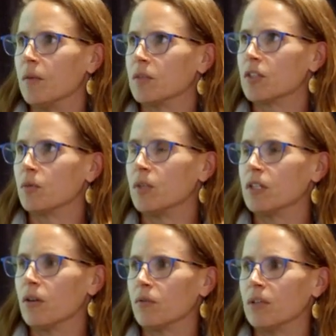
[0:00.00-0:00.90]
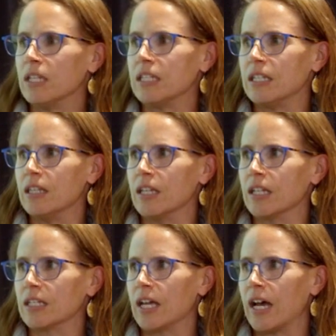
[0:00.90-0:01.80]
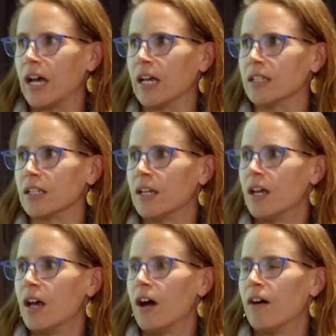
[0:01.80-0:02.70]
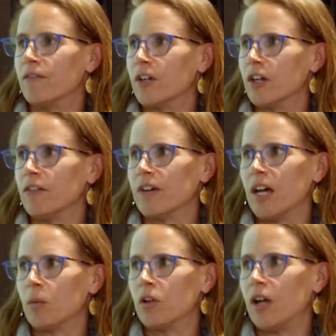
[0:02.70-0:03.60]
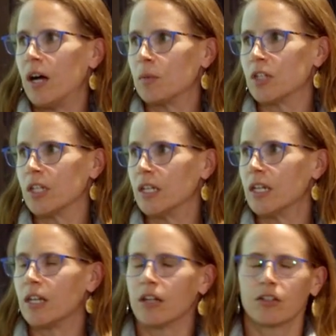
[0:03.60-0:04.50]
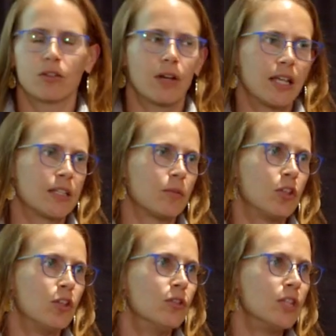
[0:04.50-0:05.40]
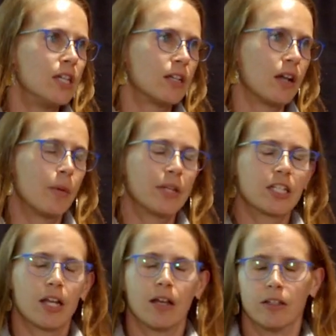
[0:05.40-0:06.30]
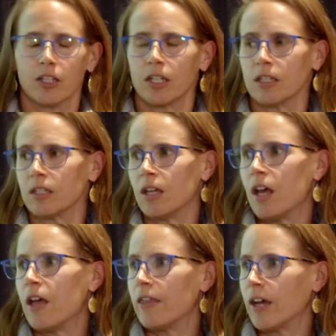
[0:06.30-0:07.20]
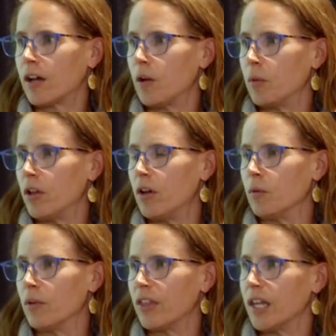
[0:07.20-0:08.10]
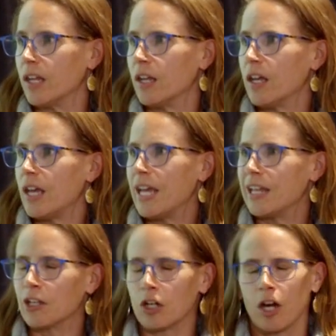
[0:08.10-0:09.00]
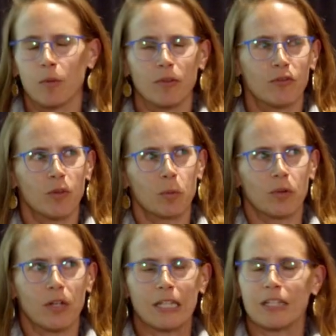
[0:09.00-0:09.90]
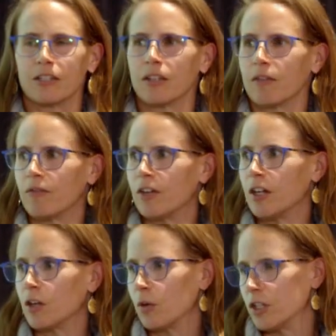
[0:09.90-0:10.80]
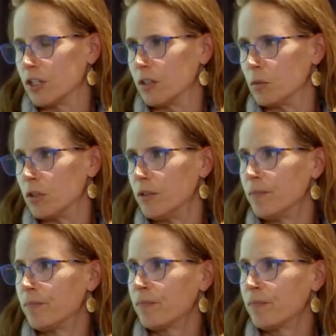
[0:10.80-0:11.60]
So we don't really see this as a very viable option. It also has some huge economic challenges that come along with it, and the carbon footprint is very questionable.